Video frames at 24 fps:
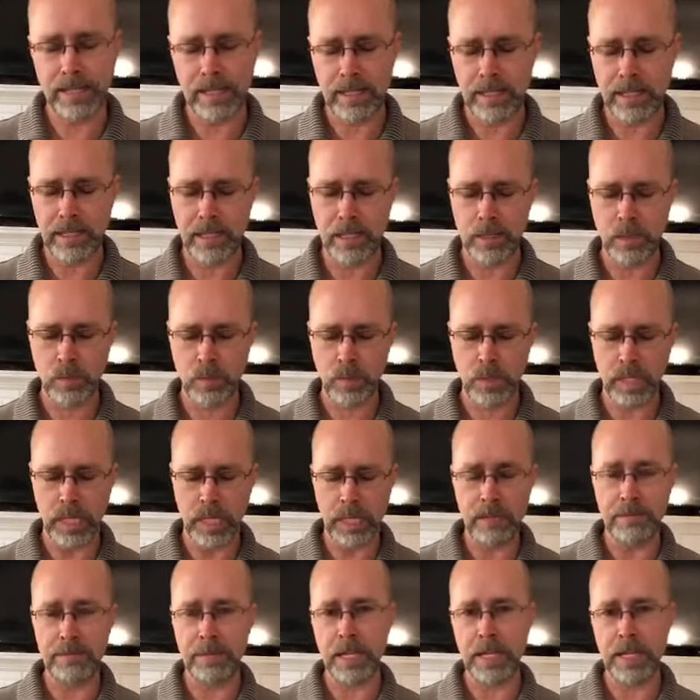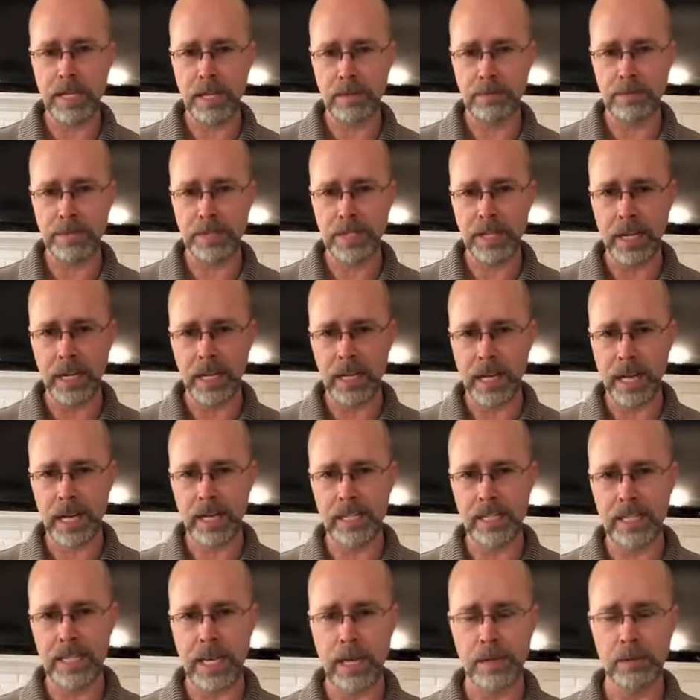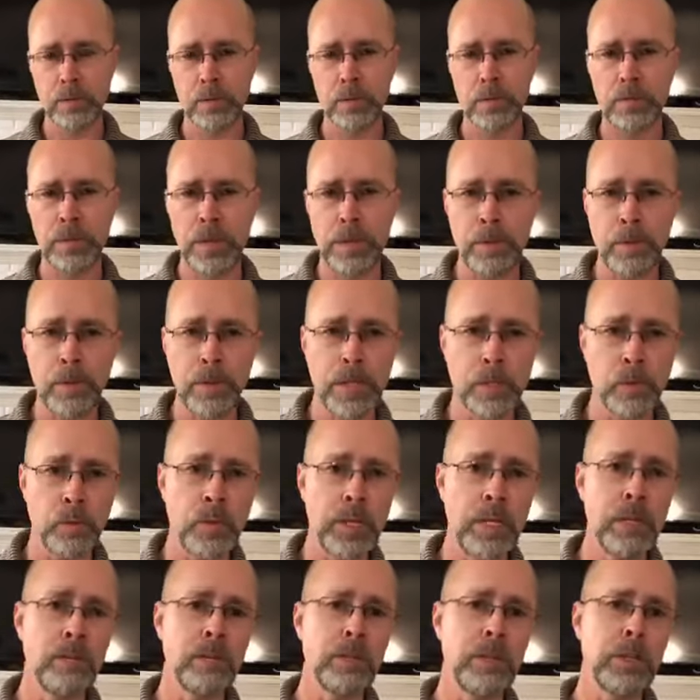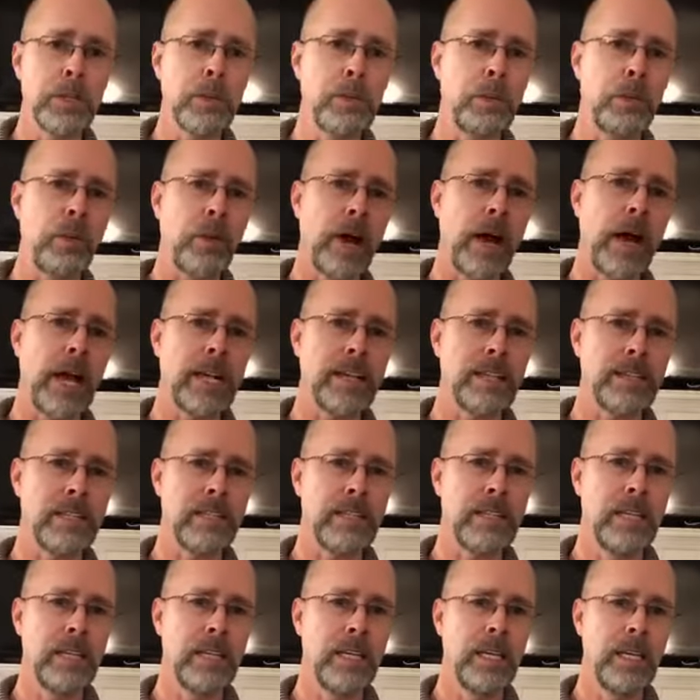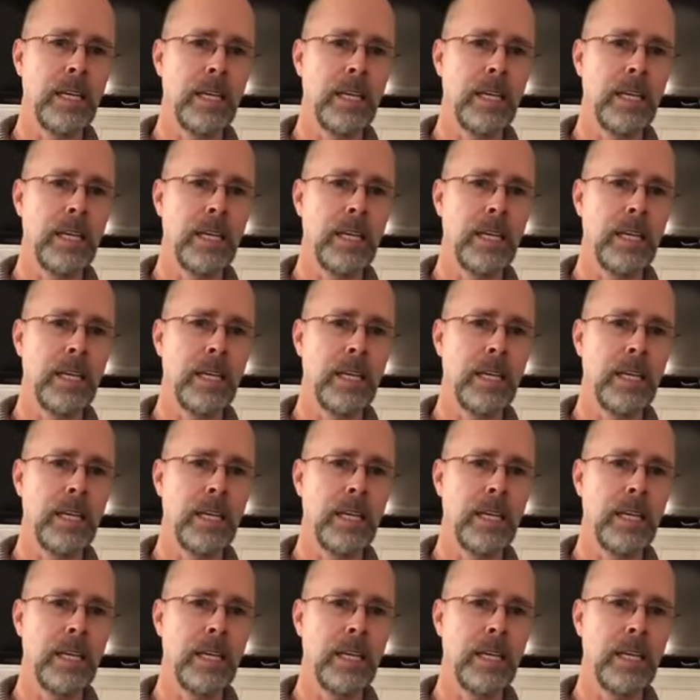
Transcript: and this is where envy comes in a lot of times with people because we don't know the price